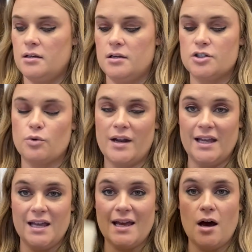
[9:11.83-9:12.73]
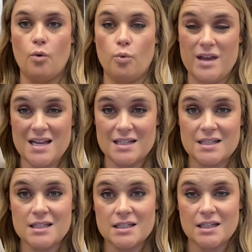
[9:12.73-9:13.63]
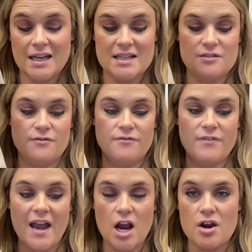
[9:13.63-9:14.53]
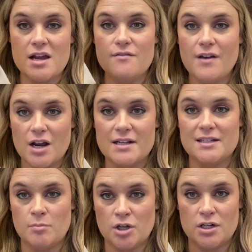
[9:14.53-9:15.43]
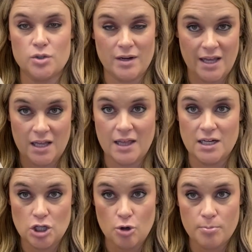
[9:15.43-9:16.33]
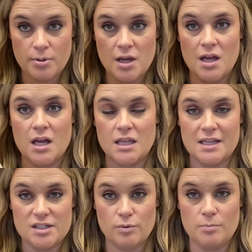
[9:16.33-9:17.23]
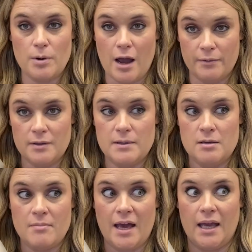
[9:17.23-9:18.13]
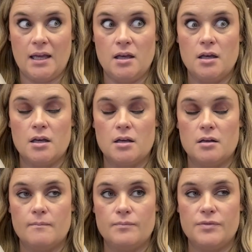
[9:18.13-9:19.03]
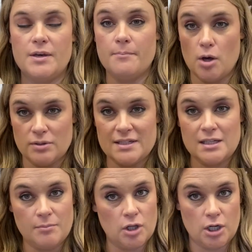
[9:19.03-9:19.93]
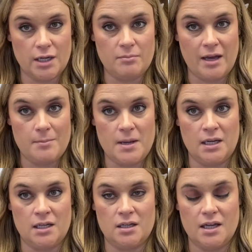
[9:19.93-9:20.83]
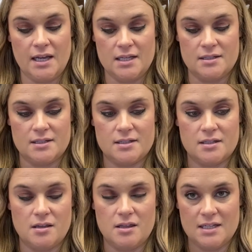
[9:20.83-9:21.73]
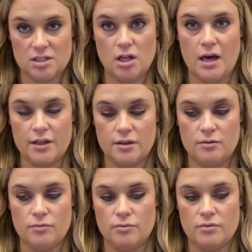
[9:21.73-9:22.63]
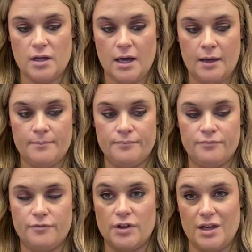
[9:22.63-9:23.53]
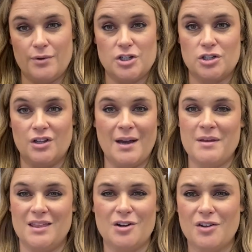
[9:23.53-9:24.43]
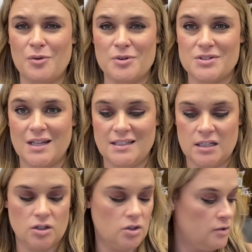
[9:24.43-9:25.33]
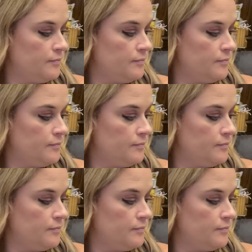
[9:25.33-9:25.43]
28 count wheat is very, very similar to 28 light taupe. This would probably be the most similar, in my opinion, is this cloth for the original. I mean, they're almost identical.